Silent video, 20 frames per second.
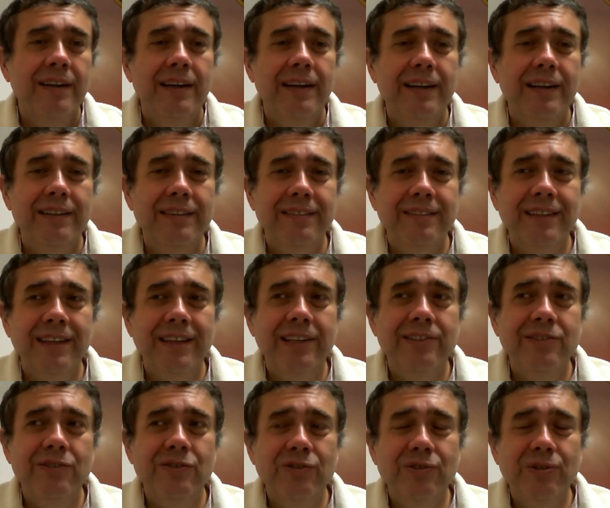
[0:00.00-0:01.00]

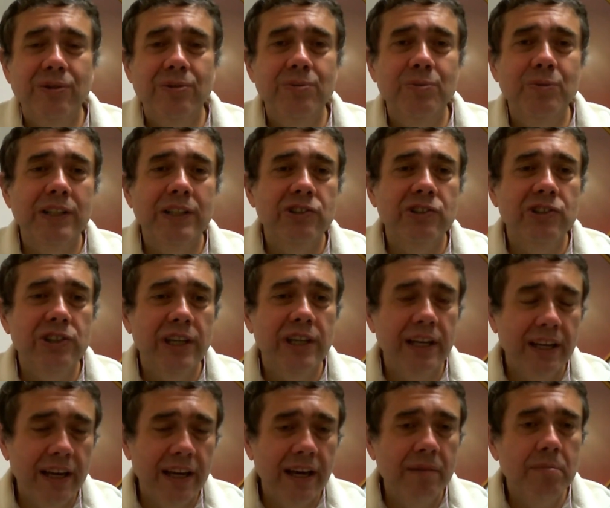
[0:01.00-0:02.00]
and so when she
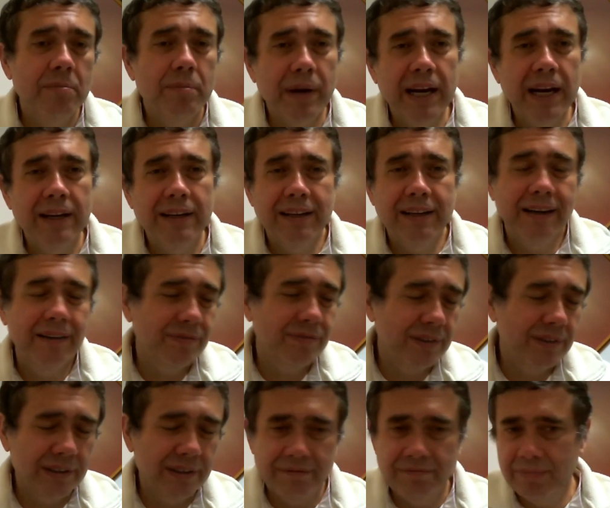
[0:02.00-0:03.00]
came back
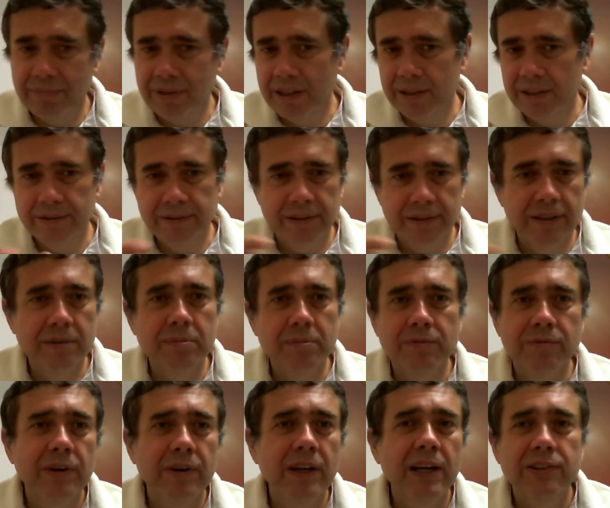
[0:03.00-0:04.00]
after her term
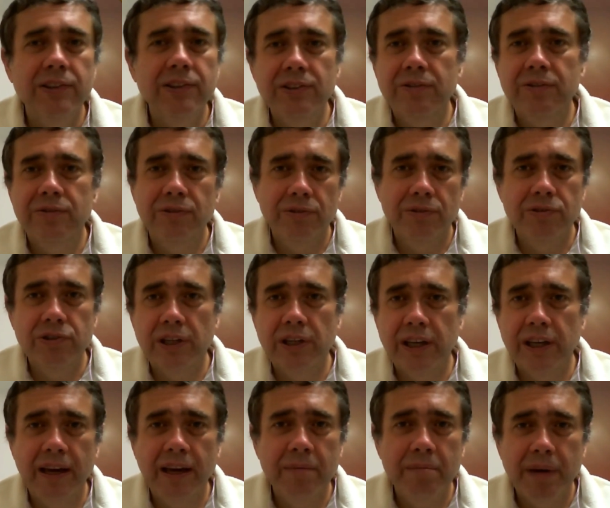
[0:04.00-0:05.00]
finished, so she
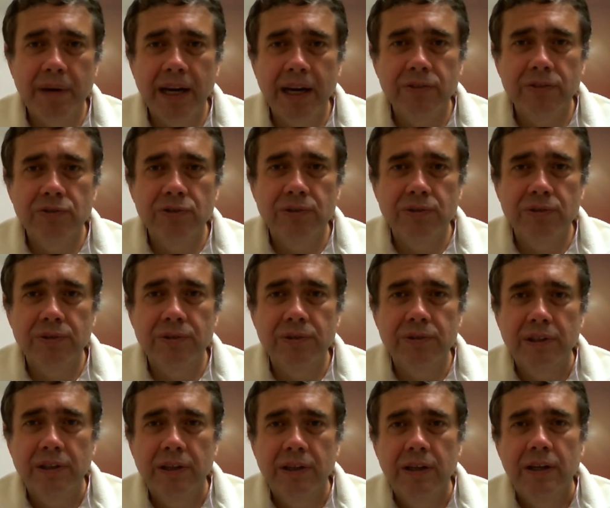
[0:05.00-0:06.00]
came back to
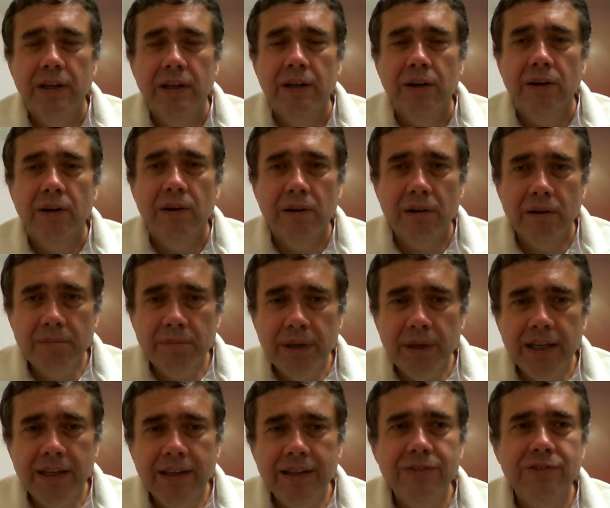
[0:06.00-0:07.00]

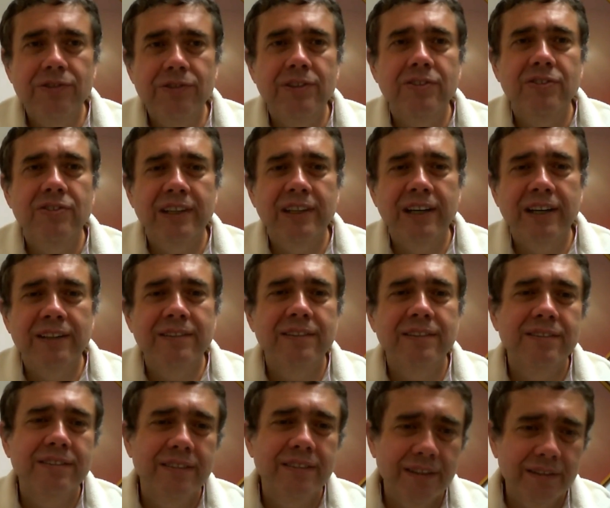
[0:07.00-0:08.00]
Colombia, she started
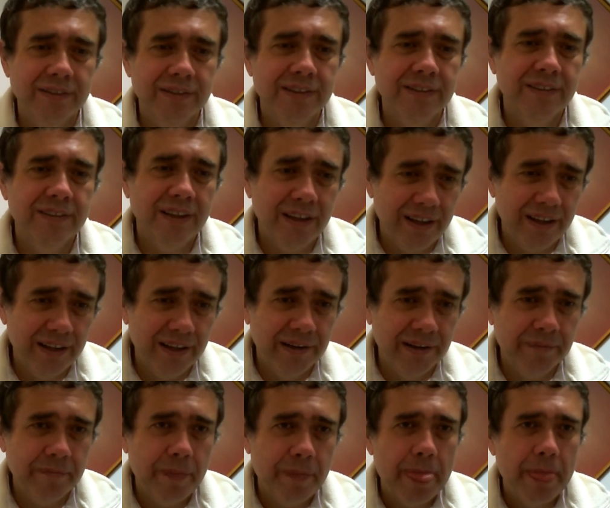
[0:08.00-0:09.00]
service here.